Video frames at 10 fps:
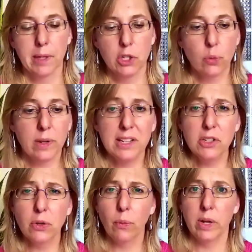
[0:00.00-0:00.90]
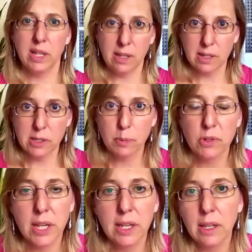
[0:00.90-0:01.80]
2020 is
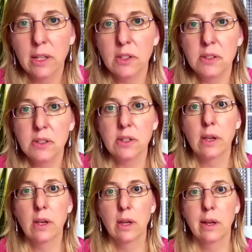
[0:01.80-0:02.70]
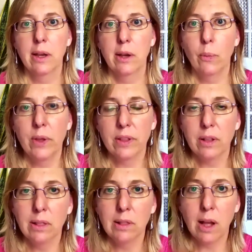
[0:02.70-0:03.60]
presenting us with a
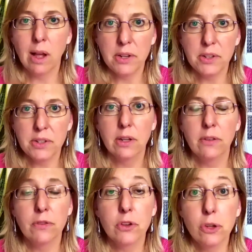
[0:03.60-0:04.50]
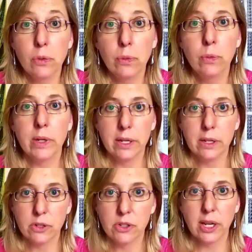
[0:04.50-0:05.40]
lot of new
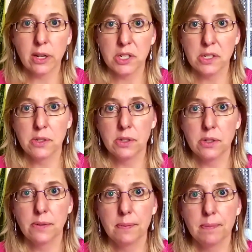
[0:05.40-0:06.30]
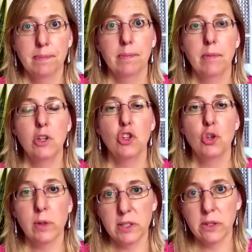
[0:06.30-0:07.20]
intersections and
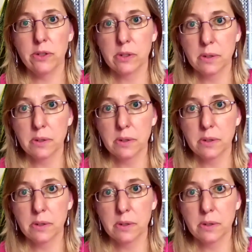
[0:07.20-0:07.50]
choices.